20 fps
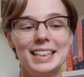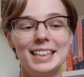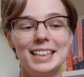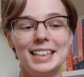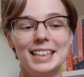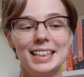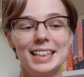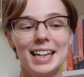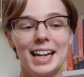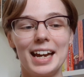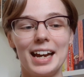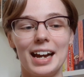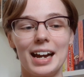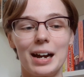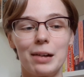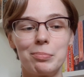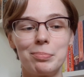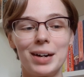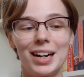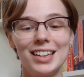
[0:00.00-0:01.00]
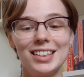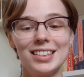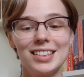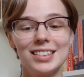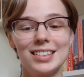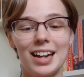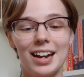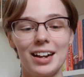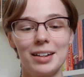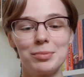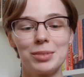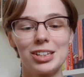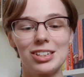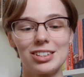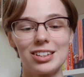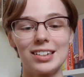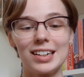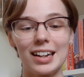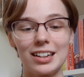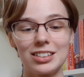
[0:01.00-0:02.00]
yeah, by the time the
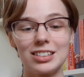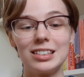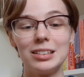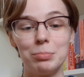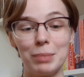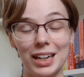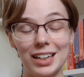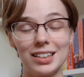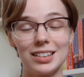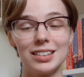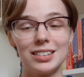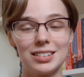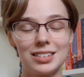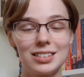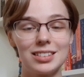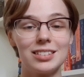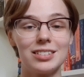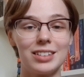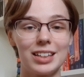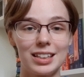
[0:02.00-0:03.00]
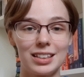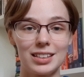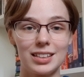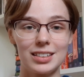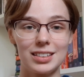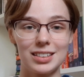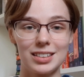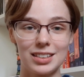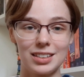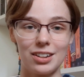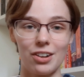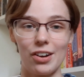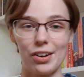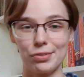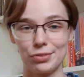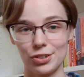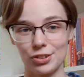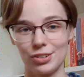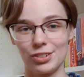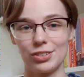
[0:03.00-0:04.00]
son actually made it to England,
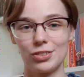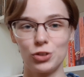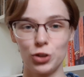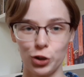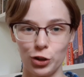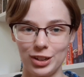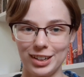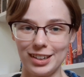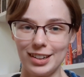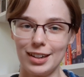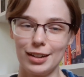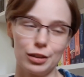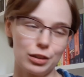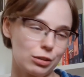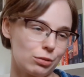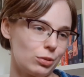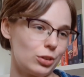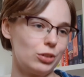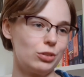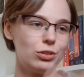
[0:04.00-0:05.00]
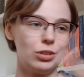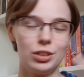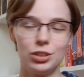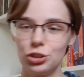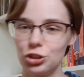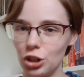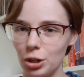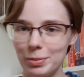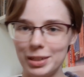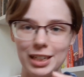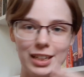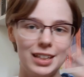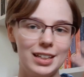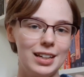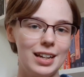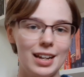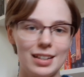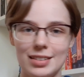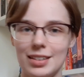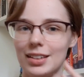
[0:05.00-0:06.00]
after his journeying through
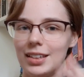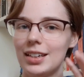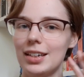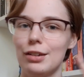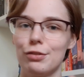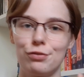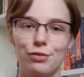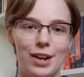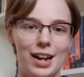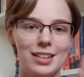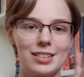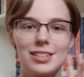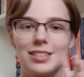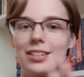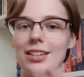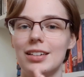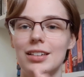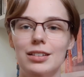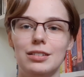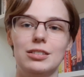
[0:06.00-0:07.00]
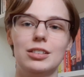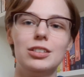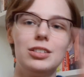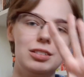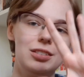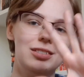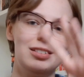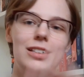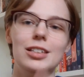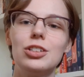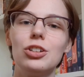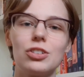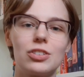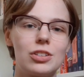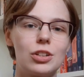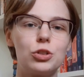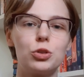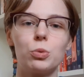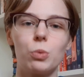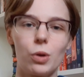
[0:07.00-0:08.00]
Germany, Italy, France, he does
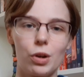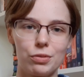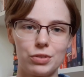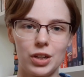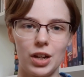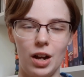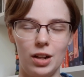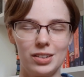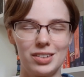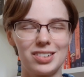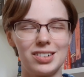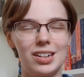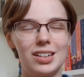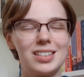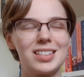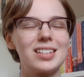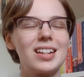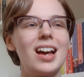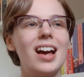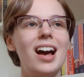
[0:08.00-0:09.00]
the tour of the continent.